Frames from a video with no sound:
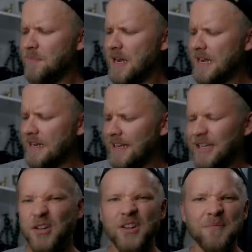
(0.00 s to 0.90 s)
but
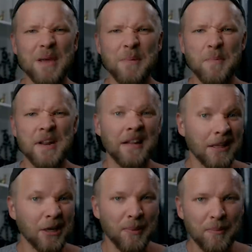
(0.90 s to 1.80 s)
it could have maybe been a
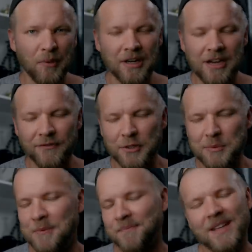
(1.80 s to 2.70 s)
little bit more
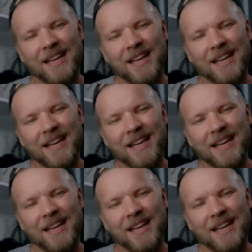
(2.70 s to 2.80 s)
comfortable.